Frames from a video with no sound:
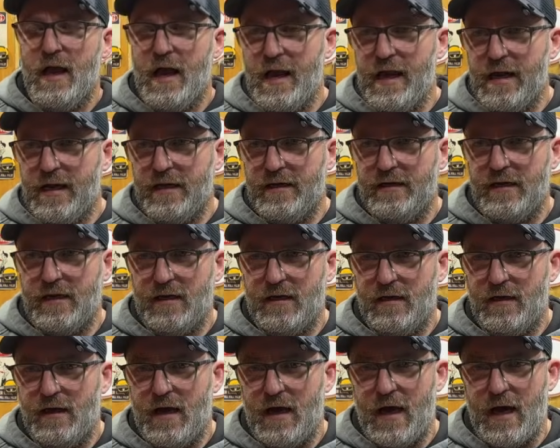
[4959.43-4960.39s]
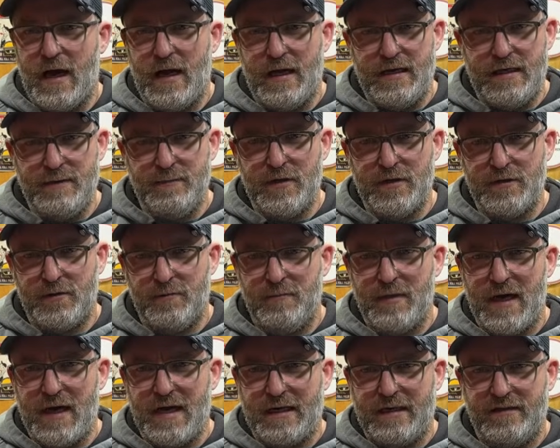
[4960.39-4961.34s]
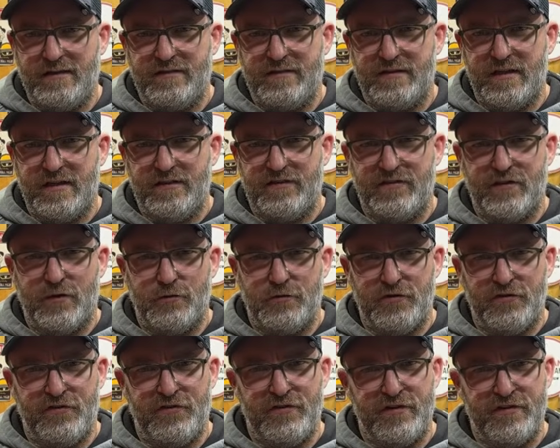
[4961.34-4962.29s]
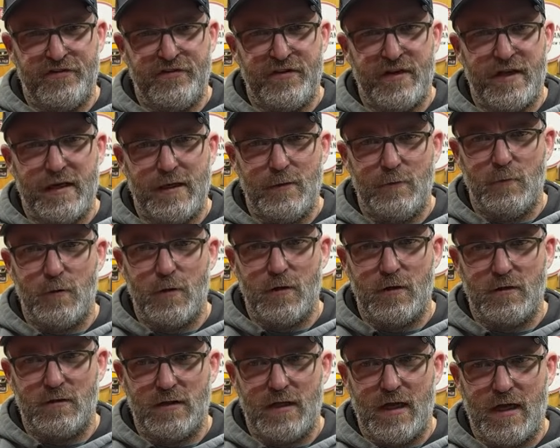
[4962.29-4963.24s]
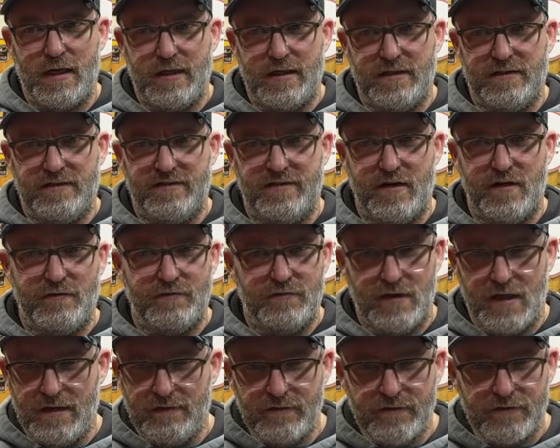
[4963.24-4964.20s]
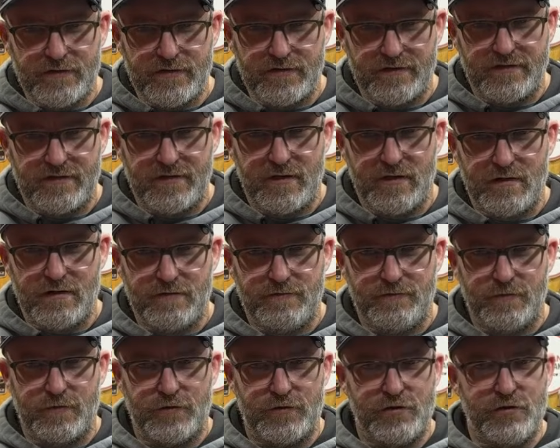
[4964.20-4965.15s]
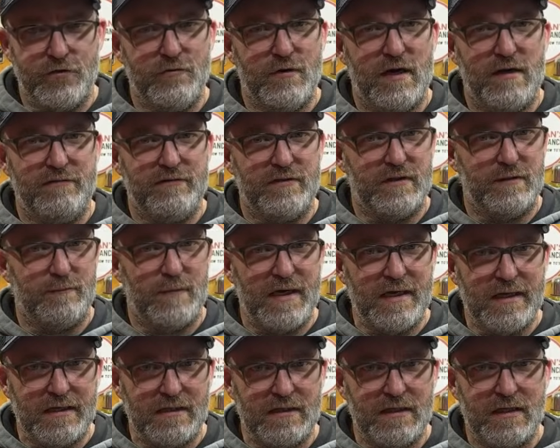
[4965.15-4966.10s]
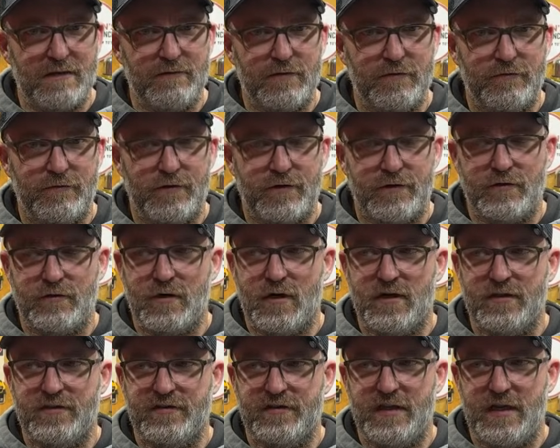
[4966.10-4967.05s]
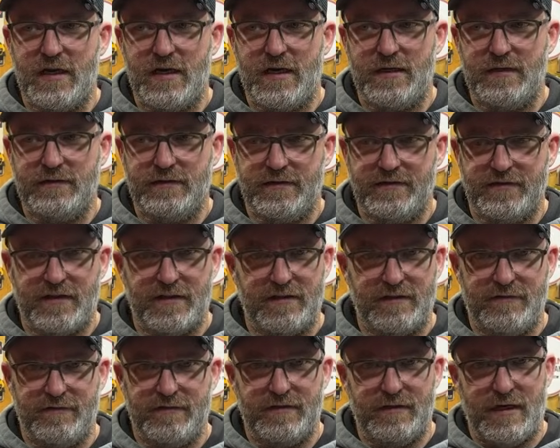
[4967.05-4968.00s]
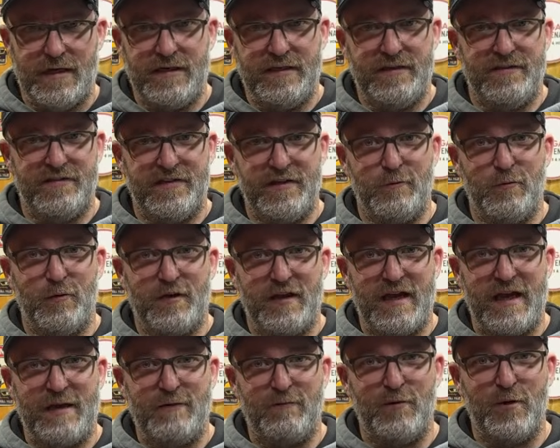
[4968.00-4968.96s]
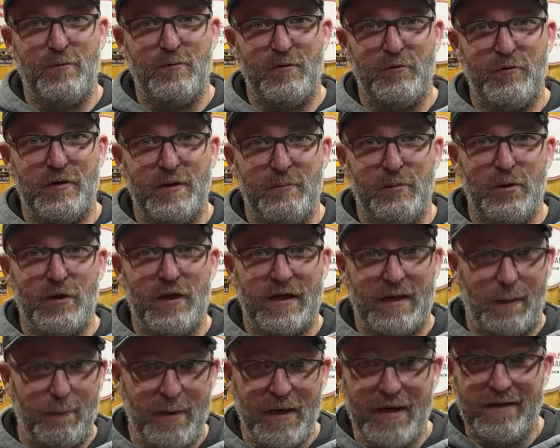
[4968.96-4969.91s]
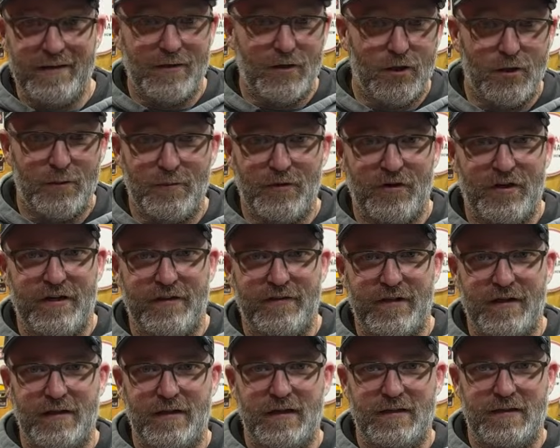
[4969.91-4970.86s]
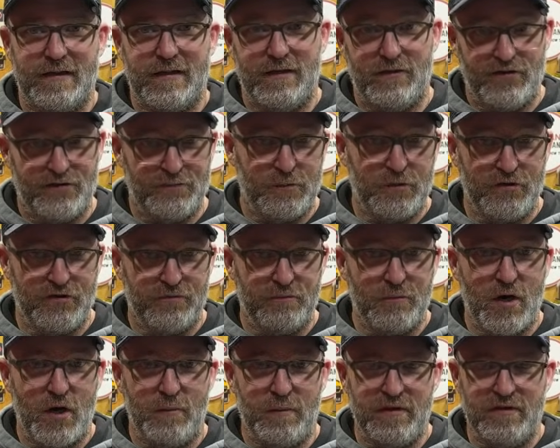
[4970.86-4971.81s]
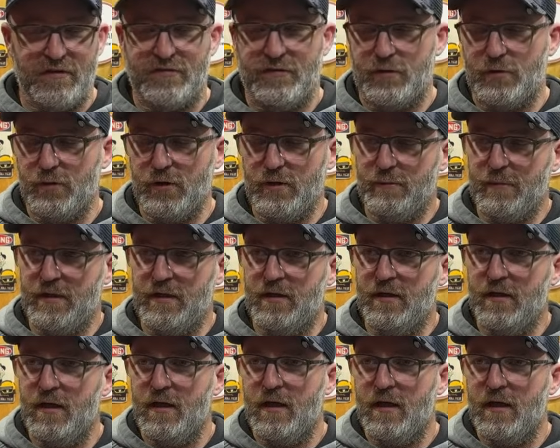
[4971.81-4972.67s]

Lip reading: And I emailed them back and said, so does this thing work like it self levels itself, or do you have to make it level for the cross line? Because I didn't see where they had room to really put like a pendulum or anything like that. And it was a pretty small piece of equipment.